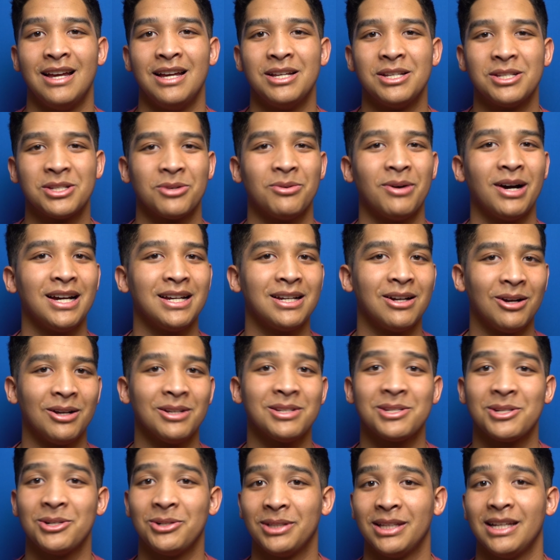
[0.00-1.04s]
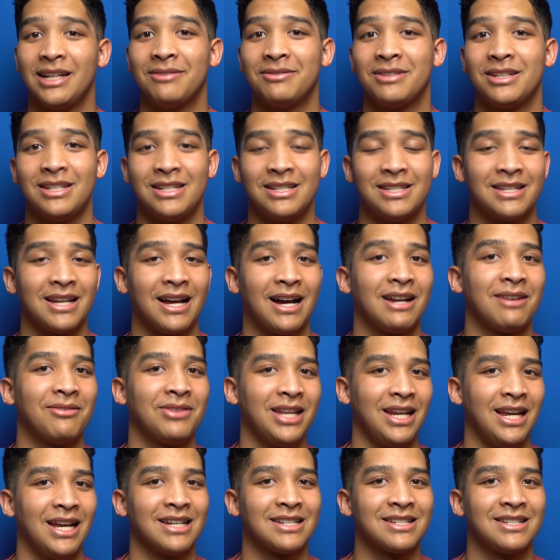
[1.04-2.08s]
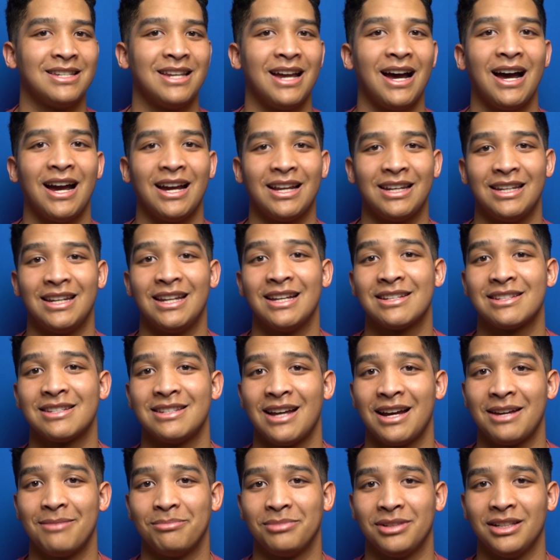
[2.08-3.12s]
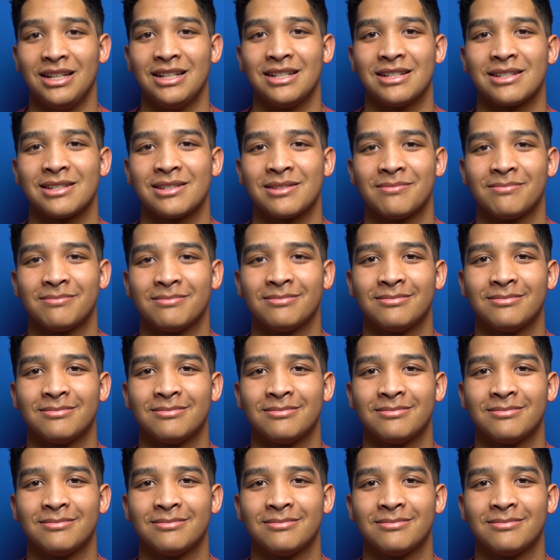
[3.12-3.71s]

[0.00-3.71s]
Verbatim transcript: so I also love the design of the S9 and S9 Plus.